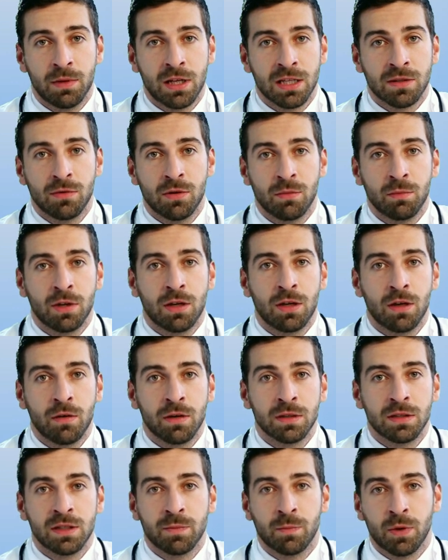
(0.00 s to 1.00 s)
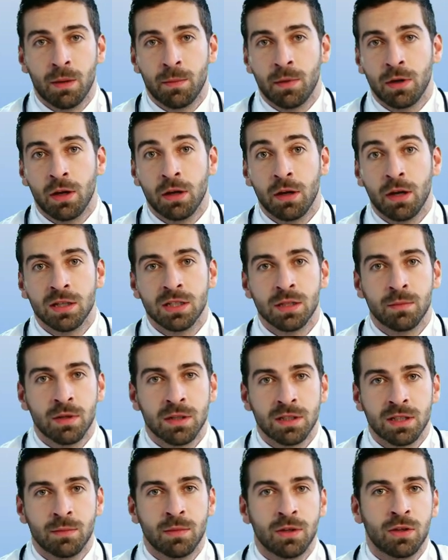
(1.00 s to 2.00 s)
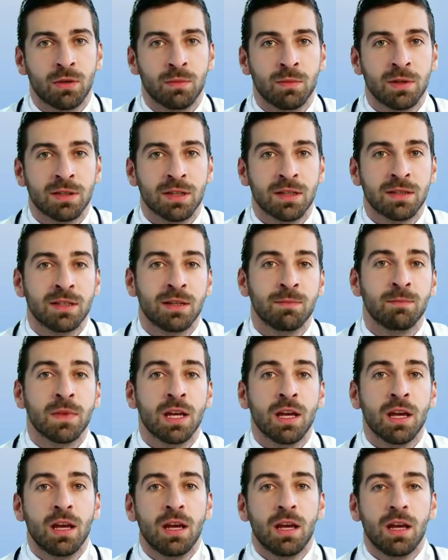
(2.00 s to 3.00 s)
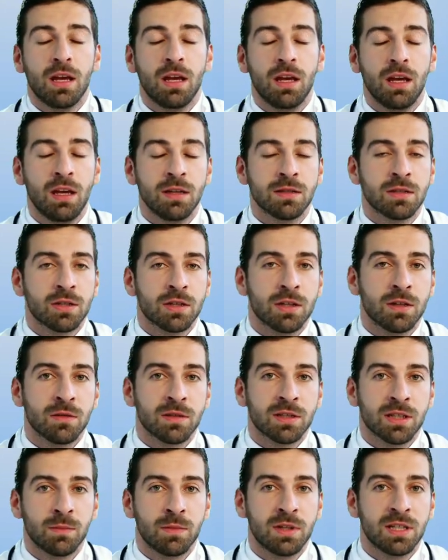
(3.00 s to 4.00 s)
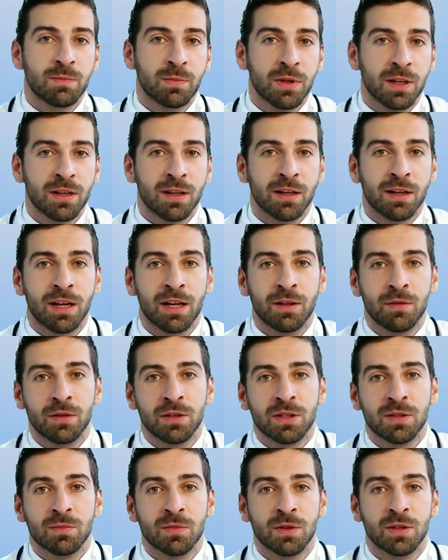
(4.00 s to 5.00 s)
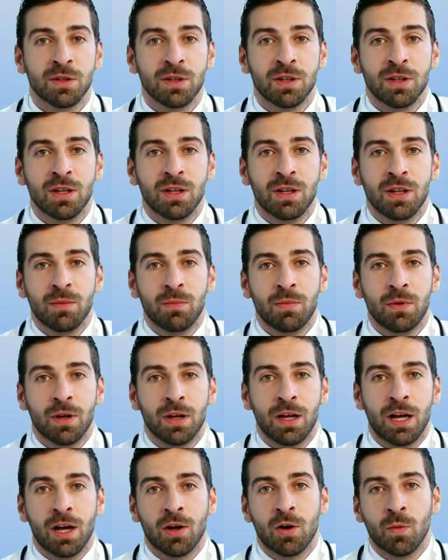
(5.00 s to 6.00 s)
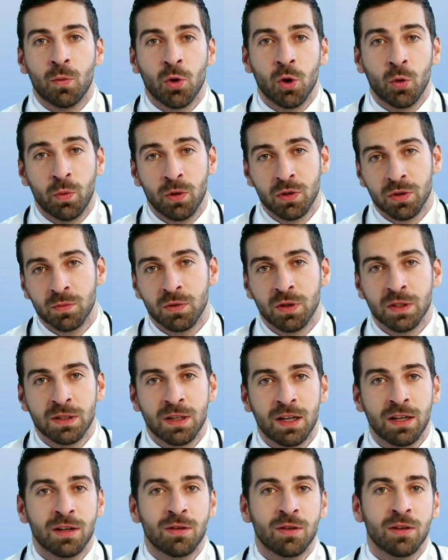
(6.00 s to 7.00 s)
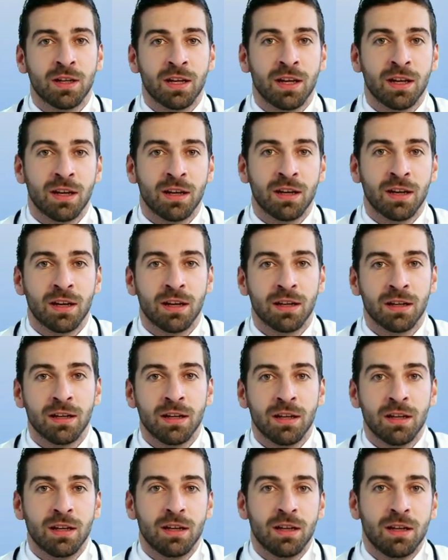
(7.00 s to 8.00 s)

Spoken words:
You don't need a new medication. You need the right foods at the right time, used with purpose and understanding.